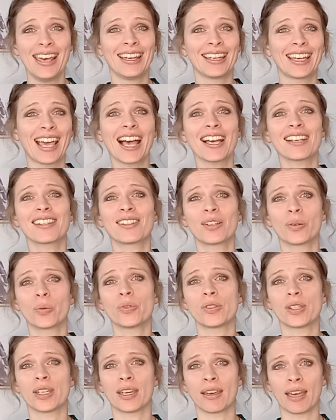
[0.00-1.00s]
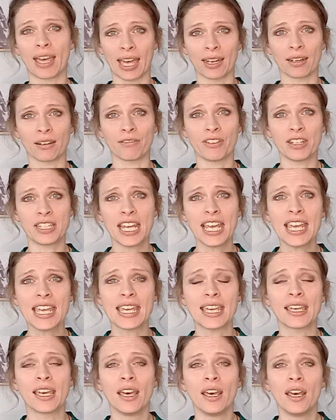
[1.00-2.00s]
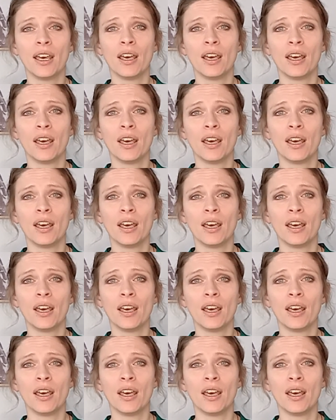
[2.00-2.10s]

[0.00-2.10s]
gas, nausea, and fatigue?